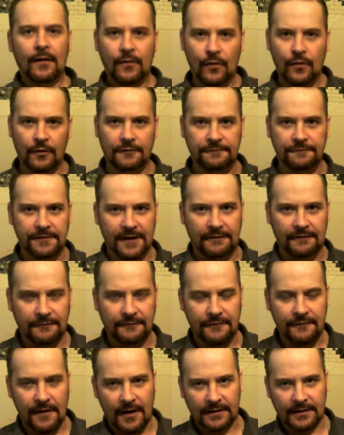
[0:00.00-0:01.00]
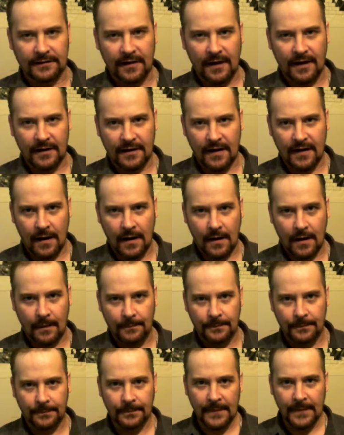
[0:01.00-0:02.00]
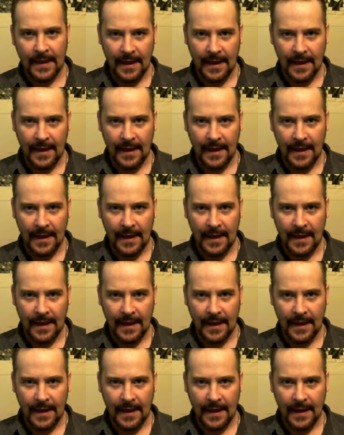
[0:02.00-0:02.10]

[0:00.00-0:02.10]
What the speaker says: go to flavorfog.com